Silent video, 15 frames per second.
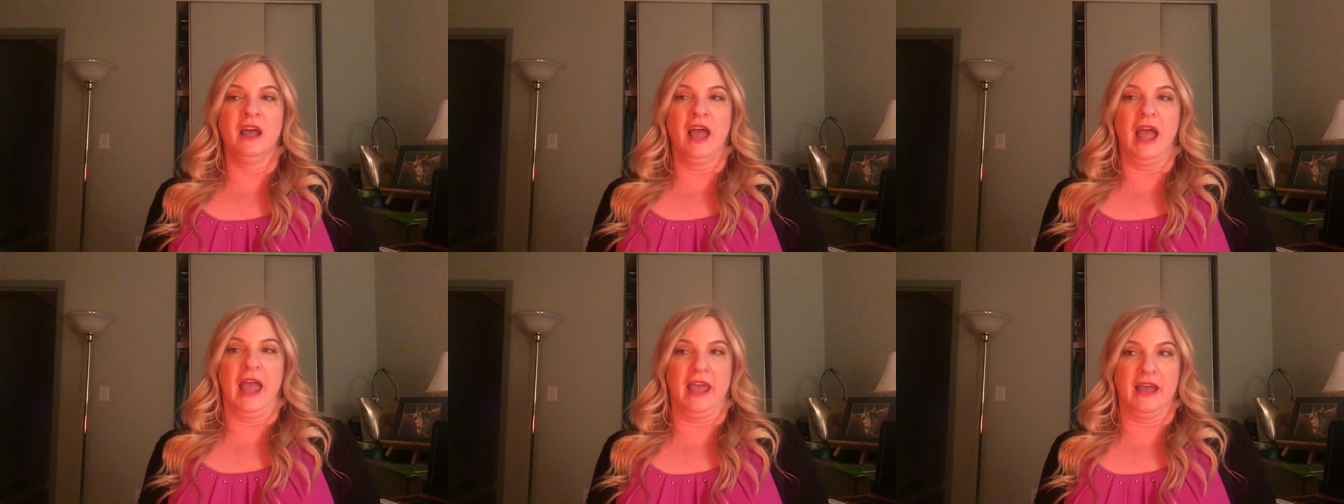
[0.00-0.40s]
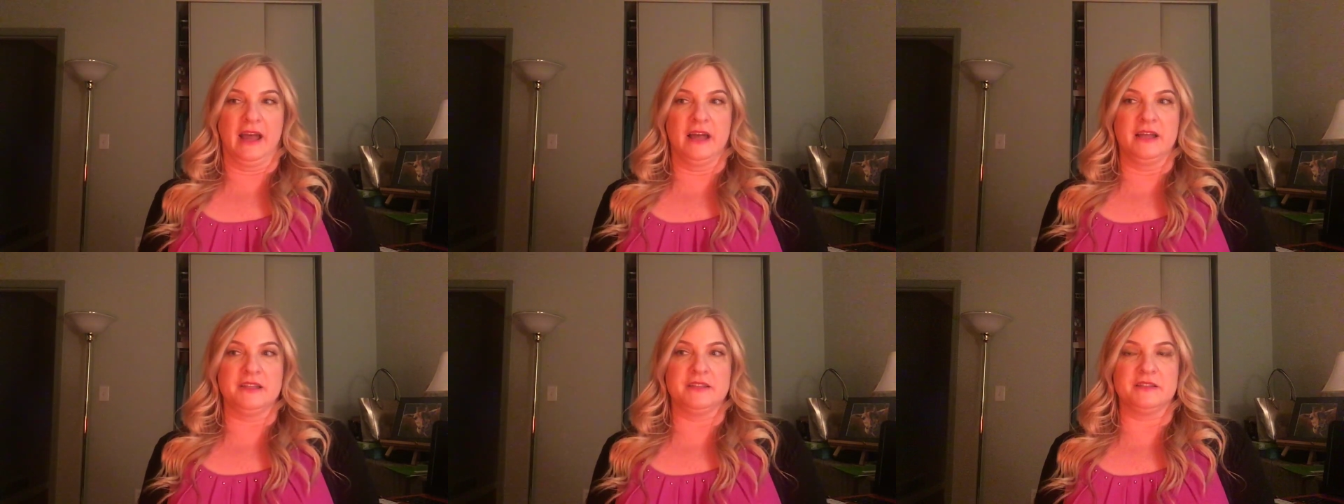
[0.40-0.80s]

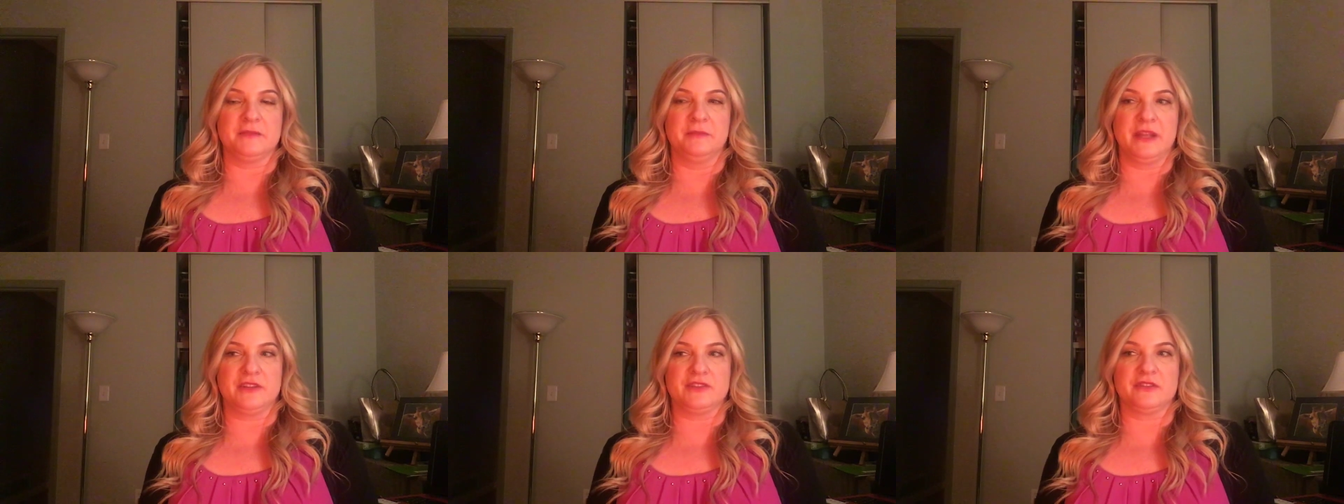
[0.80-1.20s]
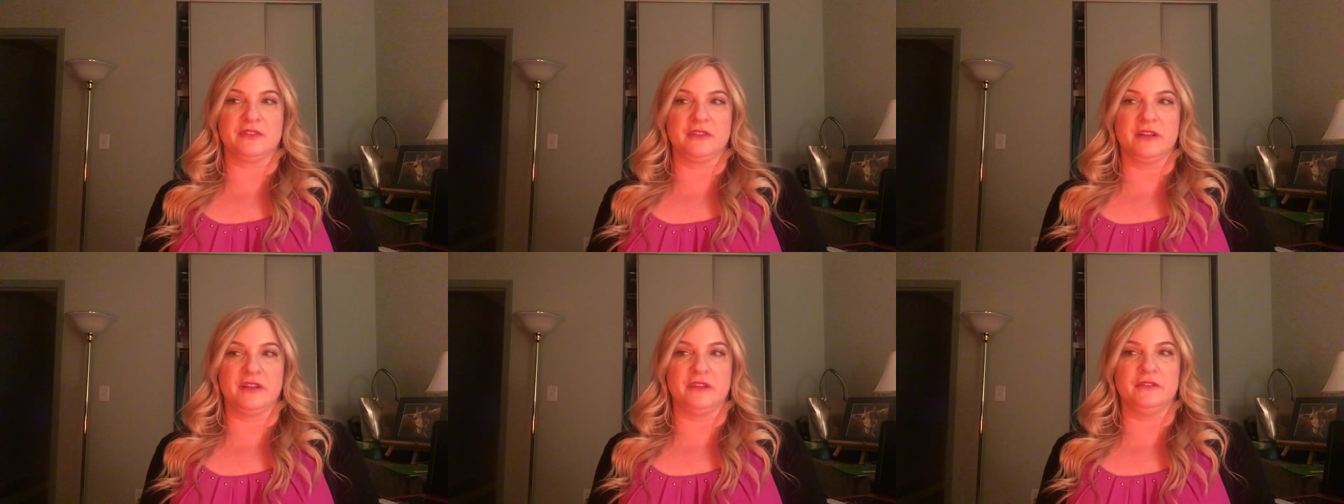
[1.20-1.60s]
And make sure
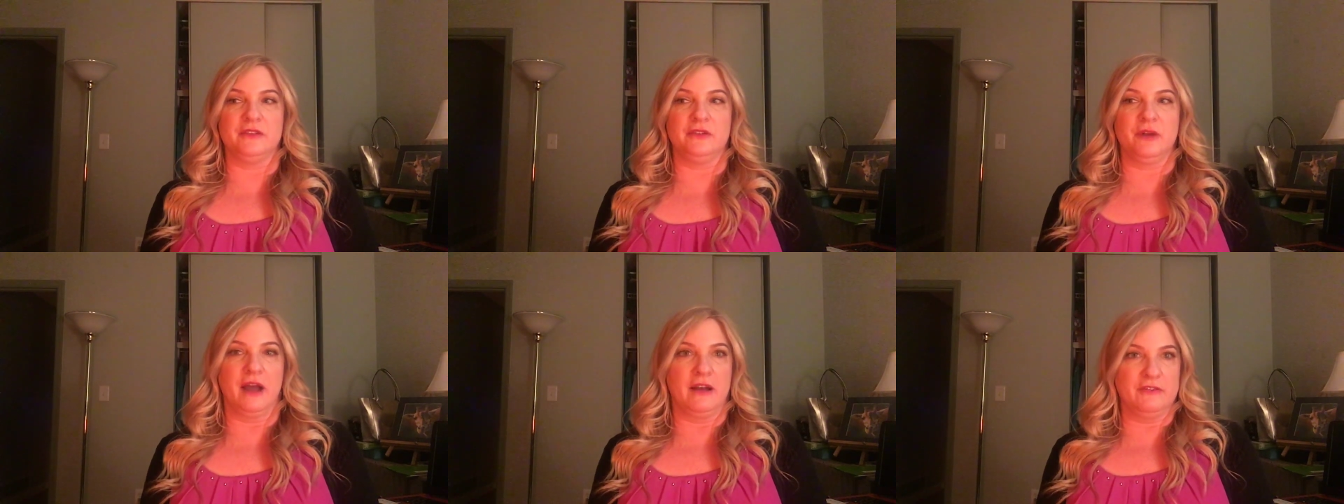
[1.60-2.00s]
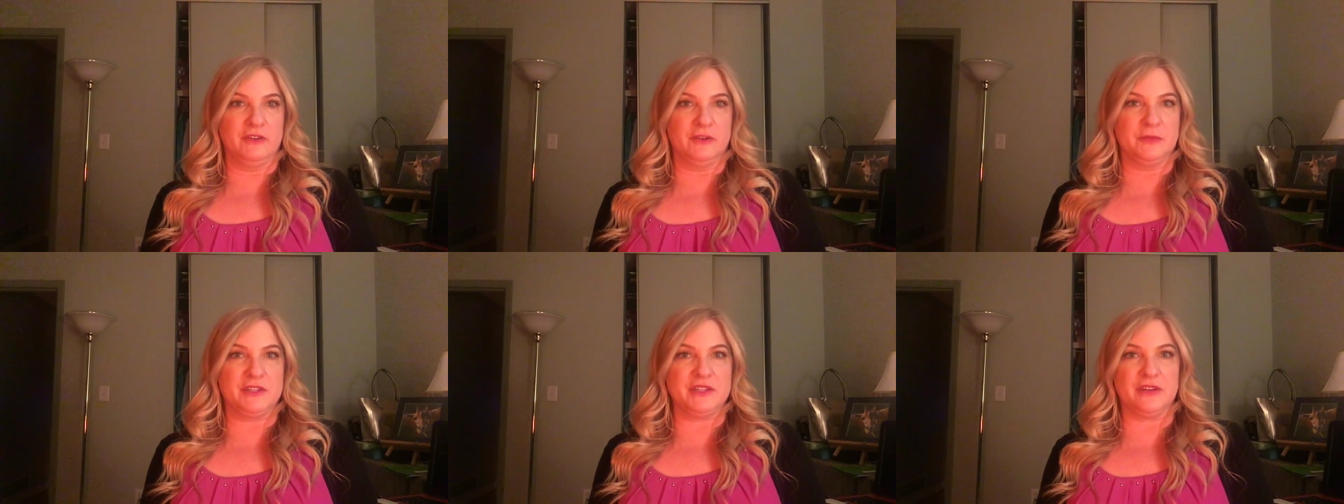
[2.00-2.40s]
that you have your
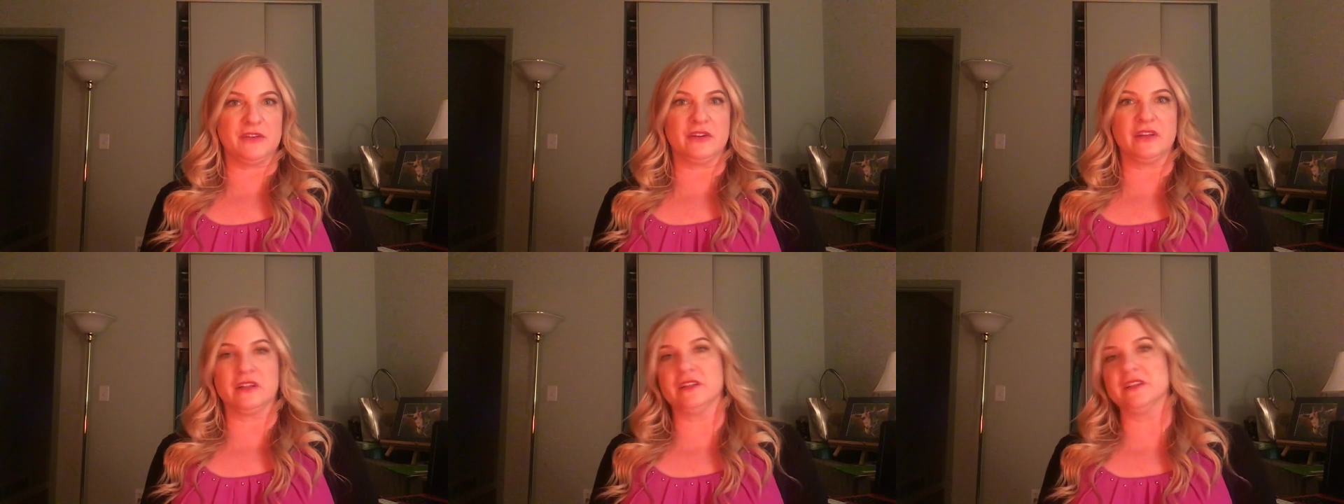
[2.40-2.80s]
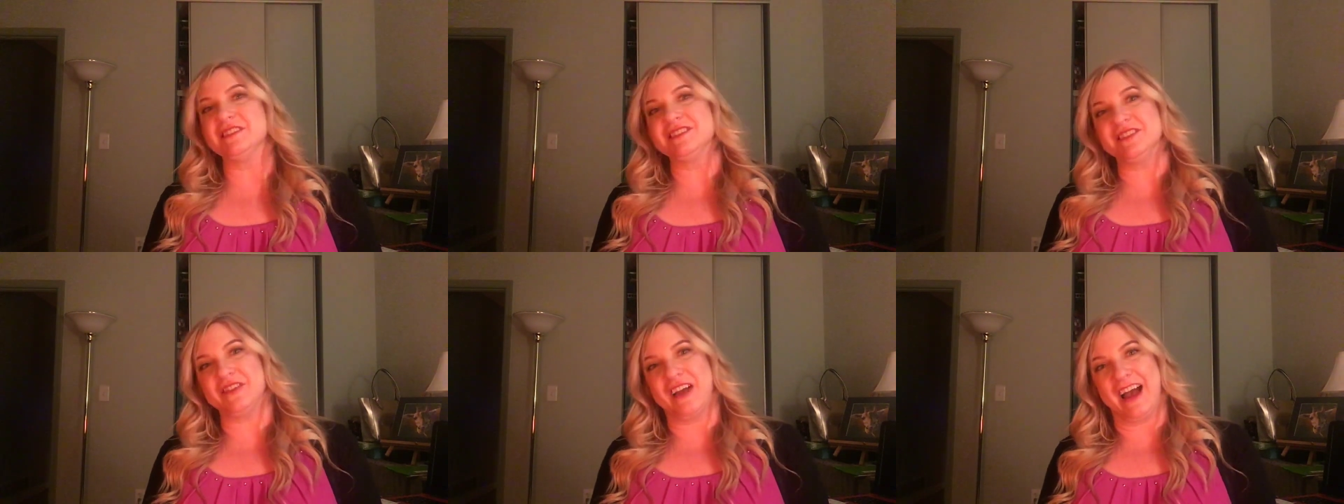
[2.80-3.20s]

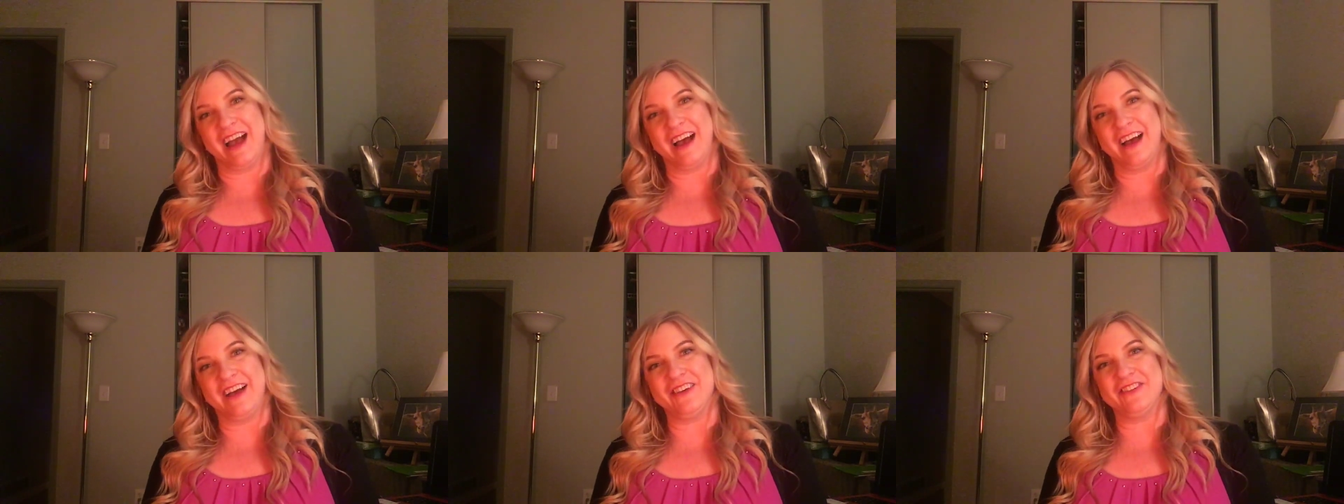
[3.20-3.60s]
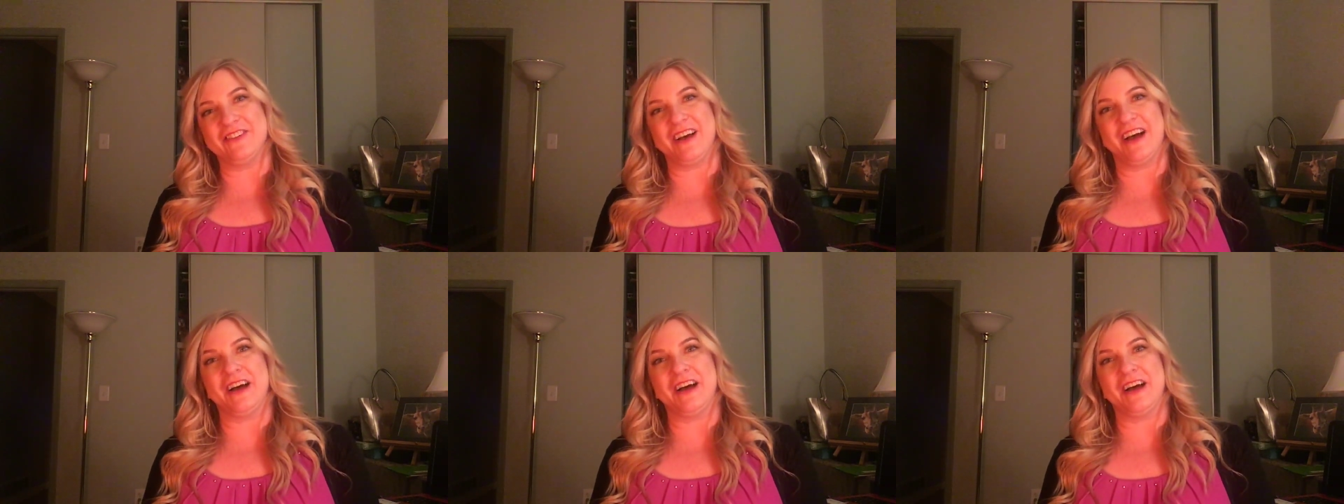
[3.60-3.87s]
materials, you have